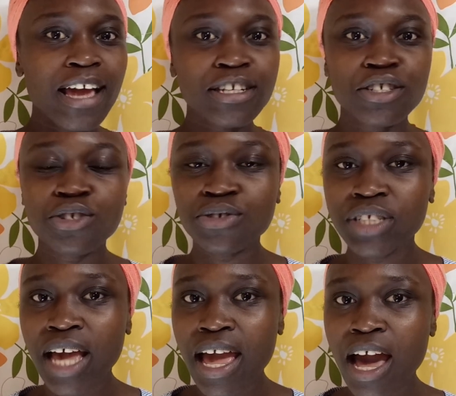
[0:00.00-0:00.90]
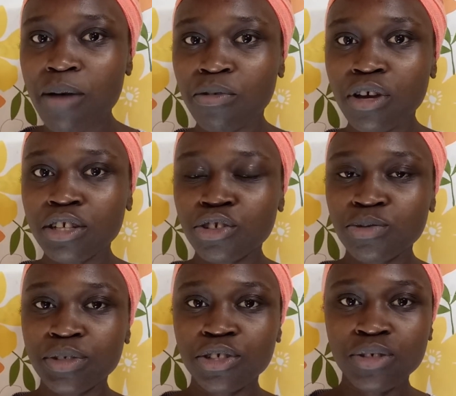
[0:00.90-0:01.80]
and today I'm going
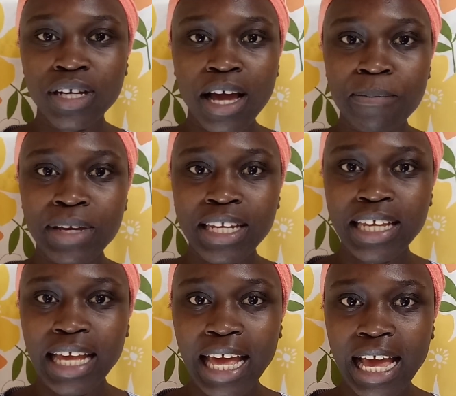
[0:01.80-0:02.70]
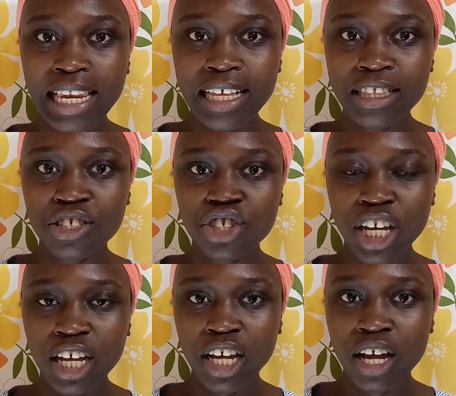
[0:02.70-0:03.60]
to be doing a mini hair length
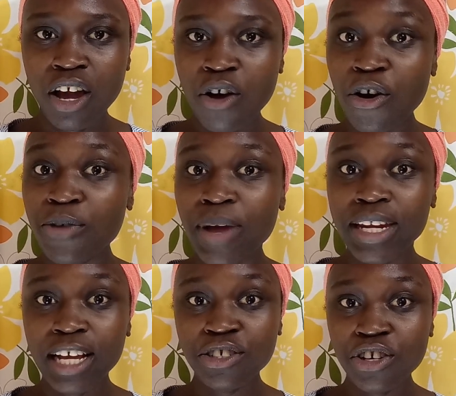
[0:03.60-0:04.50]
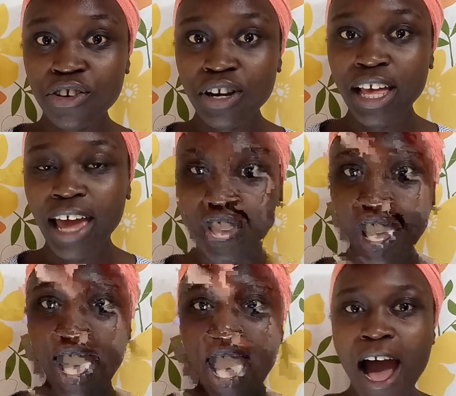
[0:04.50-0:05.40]
check on my natural
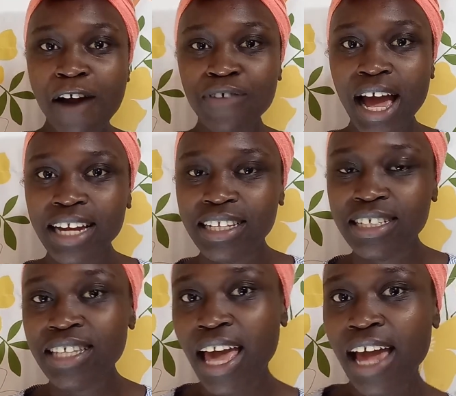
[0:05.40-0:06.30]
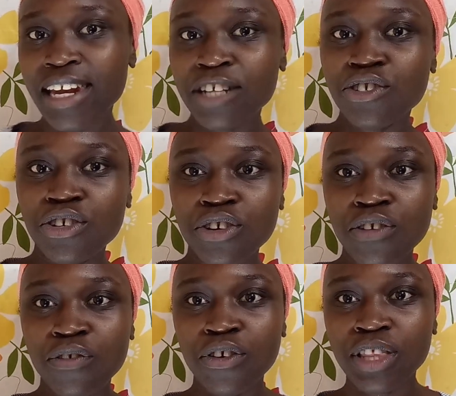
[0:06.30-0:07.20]
hair. I've had this hair
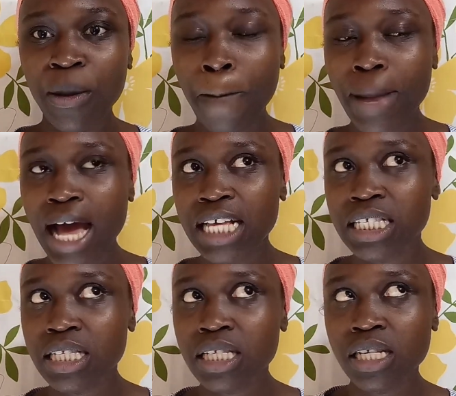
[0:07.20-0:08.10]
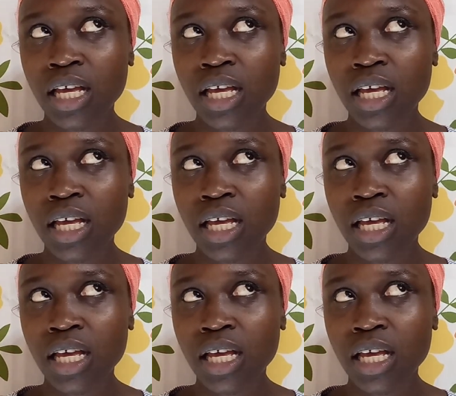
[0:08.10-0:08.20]
natural for the past